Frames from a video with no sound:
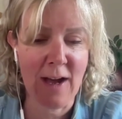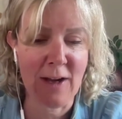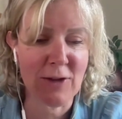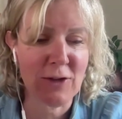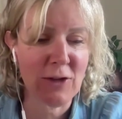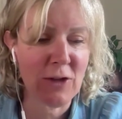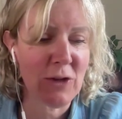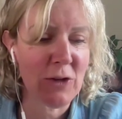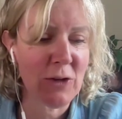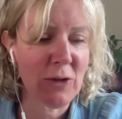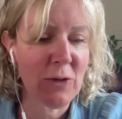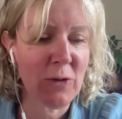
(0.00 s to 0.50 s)

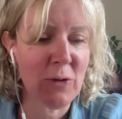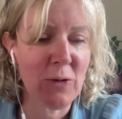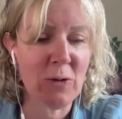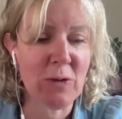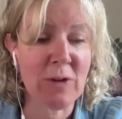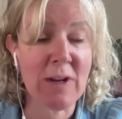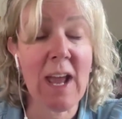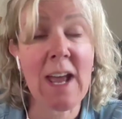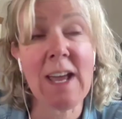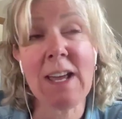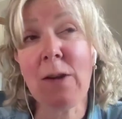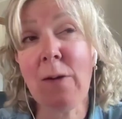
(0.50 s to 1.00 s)
to
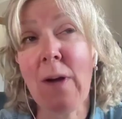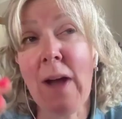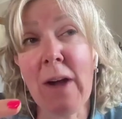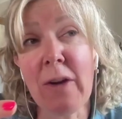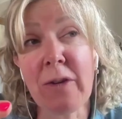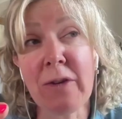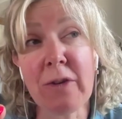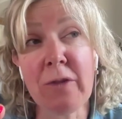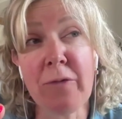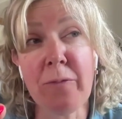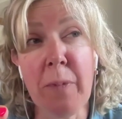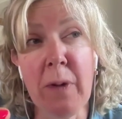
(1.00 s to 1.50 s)
get you
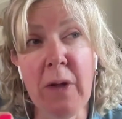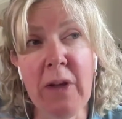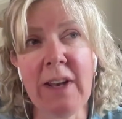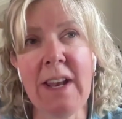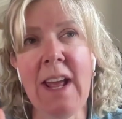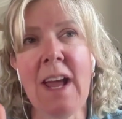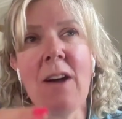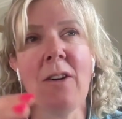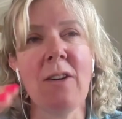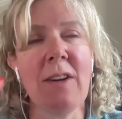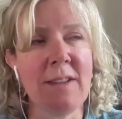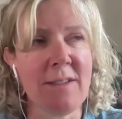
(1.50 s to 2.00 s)
out of
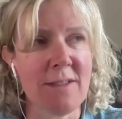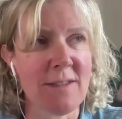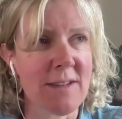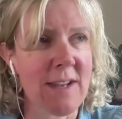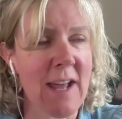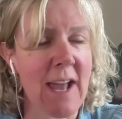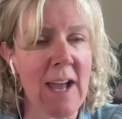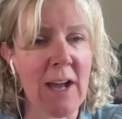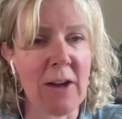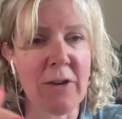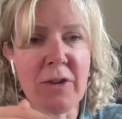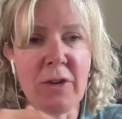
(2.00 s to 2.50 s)
burnout and
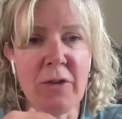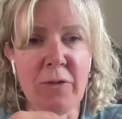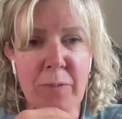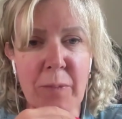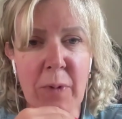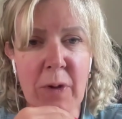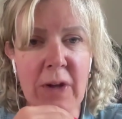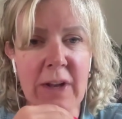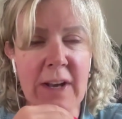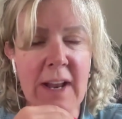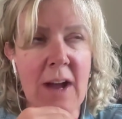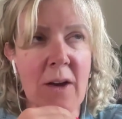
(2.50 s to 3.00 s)
stay out of
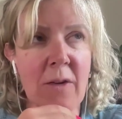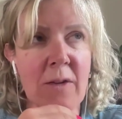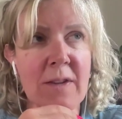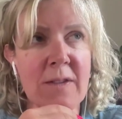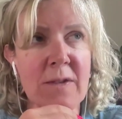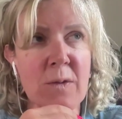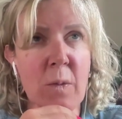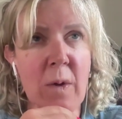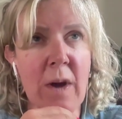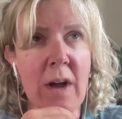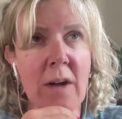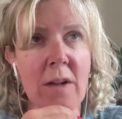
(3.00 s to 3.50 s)
burnout
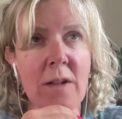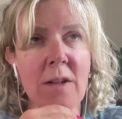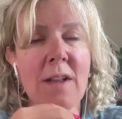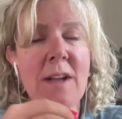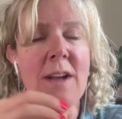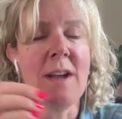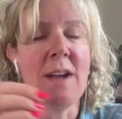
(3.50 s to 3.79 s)
as well.